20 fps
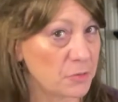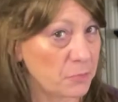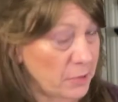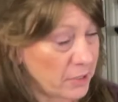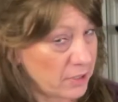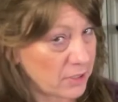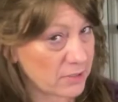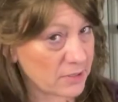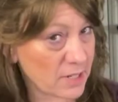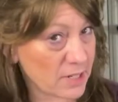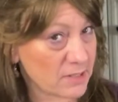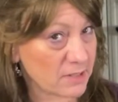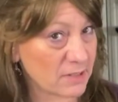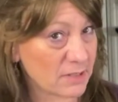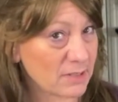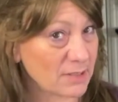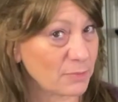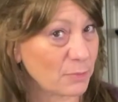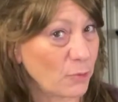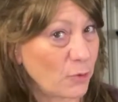because I
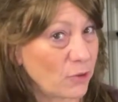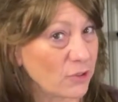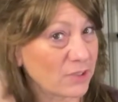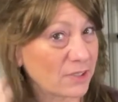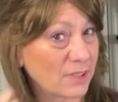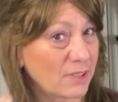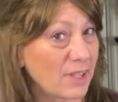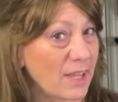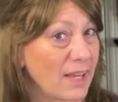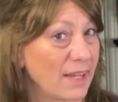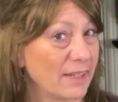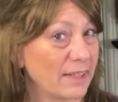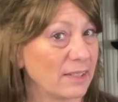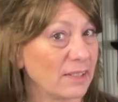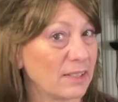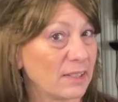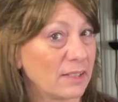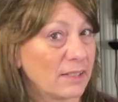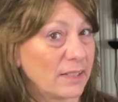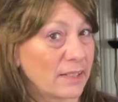just wore
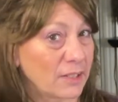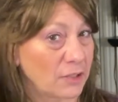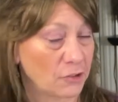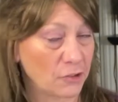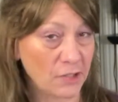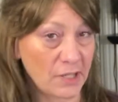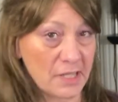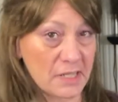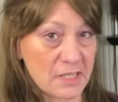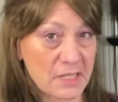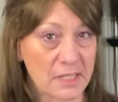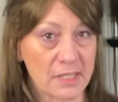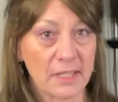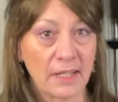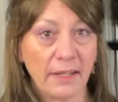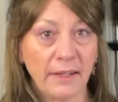Delilah and Chris